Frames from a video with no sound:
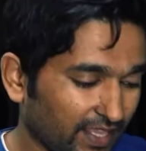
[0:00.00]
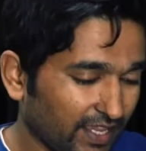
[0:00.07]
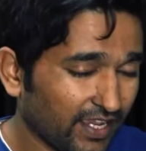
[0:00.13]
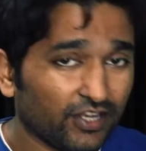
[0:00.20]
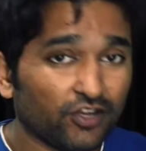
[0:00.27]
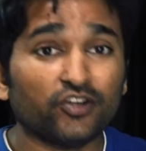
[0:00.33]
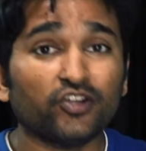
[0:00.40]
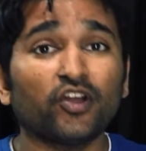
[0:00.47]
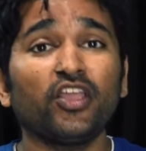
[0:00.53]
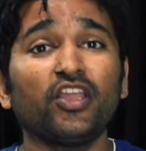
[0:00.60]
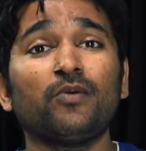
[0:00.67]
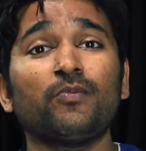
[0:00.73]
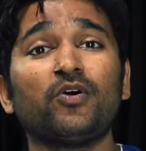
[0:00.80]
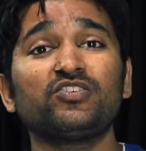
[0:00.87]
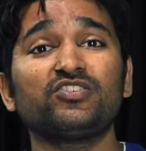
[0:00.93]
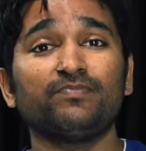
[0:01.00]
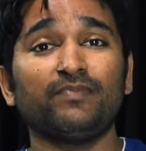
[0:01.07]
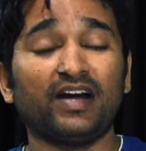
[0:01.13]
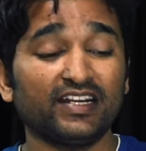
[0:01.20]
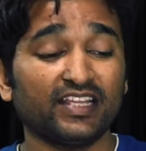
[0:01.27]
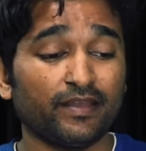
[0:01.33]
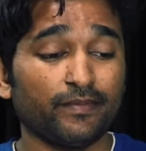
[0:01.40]
Now talking about
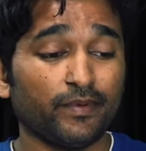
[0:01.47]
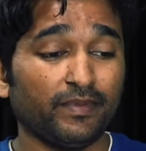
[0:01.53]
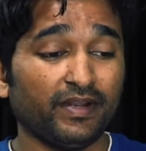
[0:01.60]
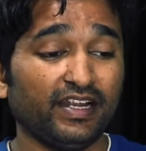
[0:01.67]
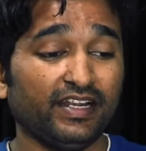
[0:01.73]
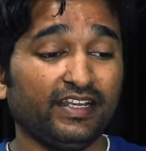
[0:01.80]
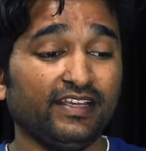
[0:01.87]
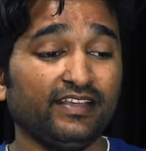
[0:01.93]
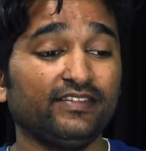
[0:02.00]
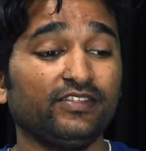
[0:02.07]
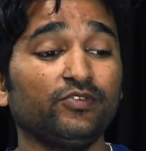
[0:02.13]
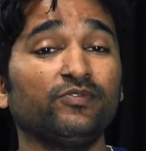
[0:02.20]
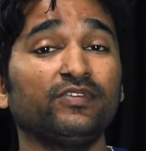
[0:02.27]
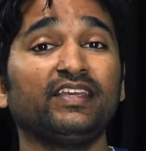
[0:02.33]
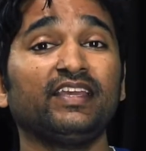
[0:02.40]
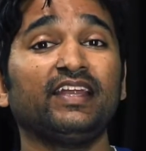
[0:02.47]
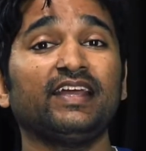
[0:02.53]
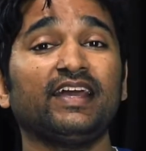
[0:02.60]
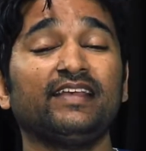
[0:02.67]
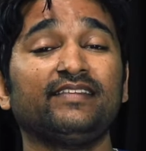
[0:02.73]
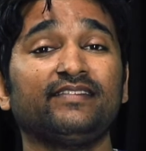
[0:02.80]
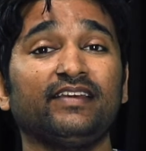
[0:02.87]
smart capabilities, using it
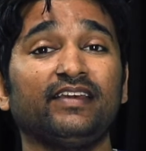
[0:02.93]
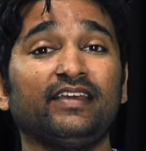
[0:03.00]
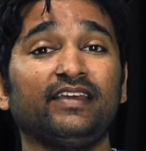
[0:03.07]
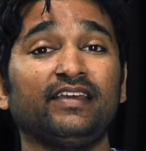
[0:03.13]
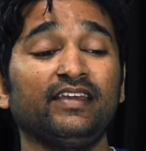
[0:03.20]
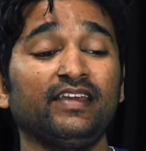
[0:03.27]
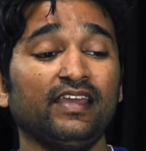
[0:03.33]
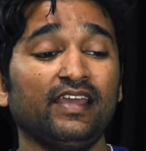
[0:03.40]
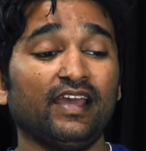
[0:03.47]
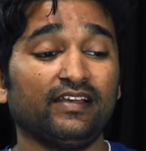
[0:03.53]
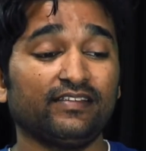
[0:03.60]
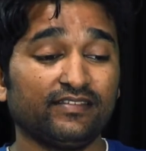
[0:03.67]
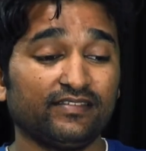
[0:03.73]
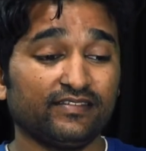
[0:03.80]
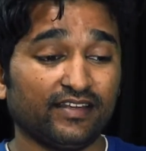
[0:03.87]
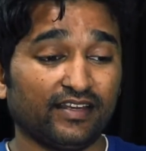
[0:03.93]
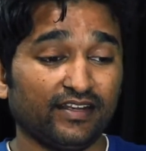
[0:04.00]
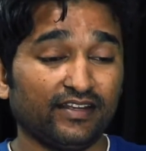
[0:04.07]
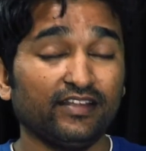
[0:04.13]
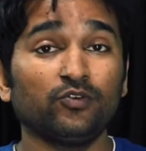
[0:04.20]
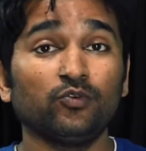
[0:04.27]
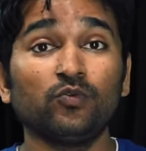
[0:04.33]
as a
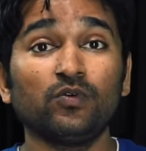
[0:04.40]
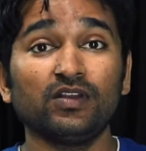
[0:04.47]
assistant, Google